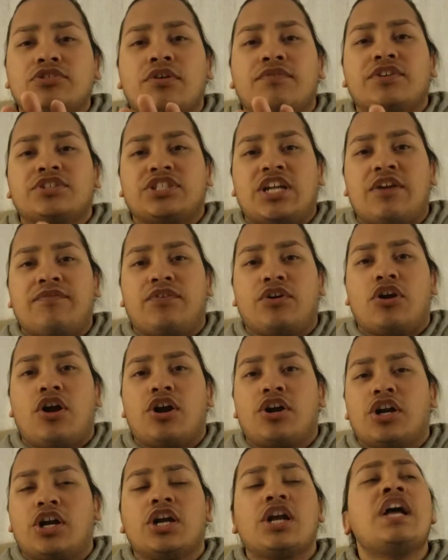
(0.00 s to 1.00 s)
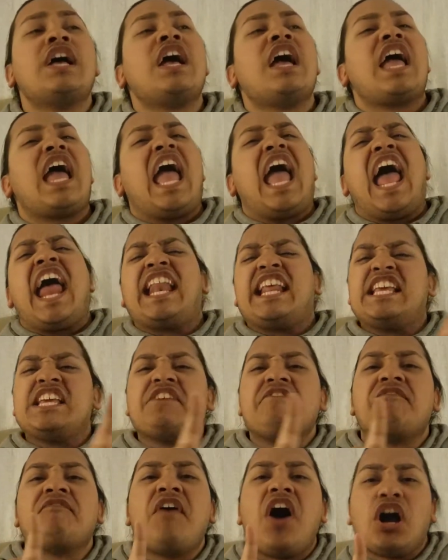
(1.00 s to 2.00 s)
over Jennifer Garner, and
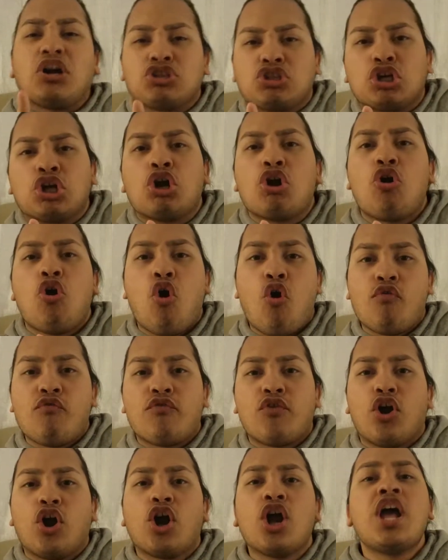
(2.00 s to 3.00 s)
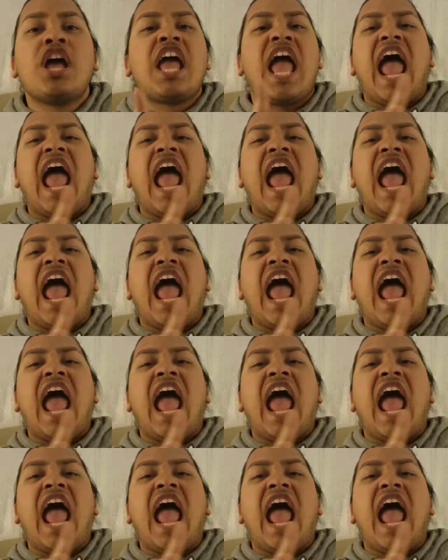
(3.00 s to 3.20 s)
he fucked her over.